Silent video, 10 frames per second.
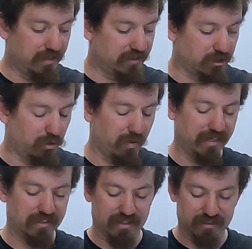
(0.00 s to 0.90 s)

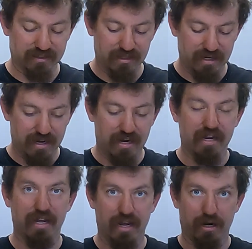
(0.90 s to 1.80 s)
squeezes
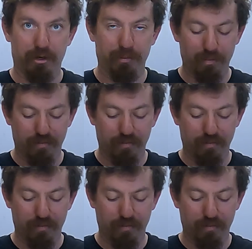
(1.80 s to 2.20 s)
in.